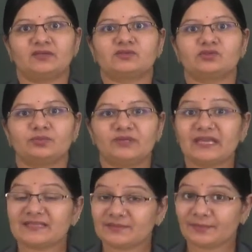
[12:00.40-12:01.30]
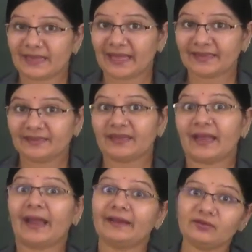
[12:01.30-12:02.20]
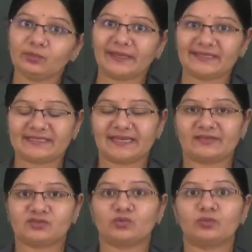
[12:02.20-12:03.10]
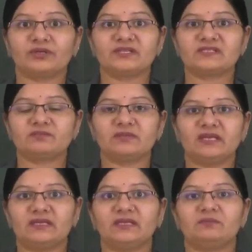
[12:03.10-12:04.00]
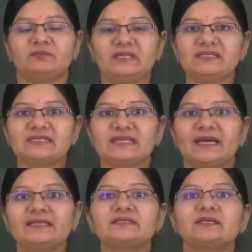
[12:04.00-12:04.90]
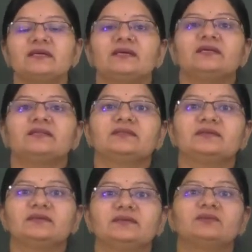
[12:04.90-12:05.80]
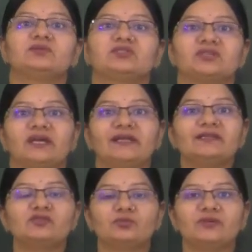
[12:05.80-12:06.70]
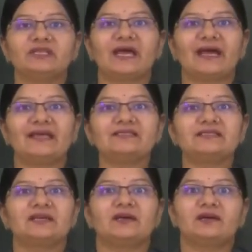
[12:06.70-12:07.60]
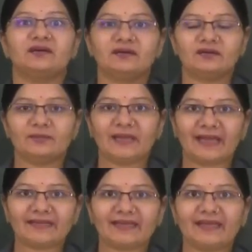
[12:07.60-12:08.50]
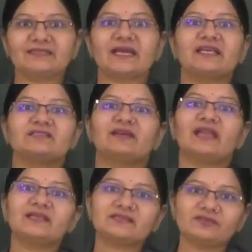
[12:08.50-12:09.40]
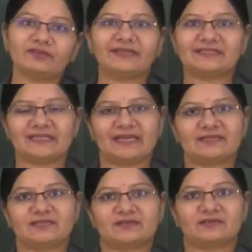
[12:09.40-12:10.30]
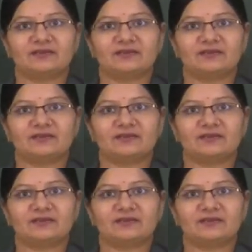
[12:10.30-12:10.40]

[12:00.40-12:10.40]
Sumit has a black and a white cat. So what does it mean? It means that the child Sumit has a black cat as well as a white cat.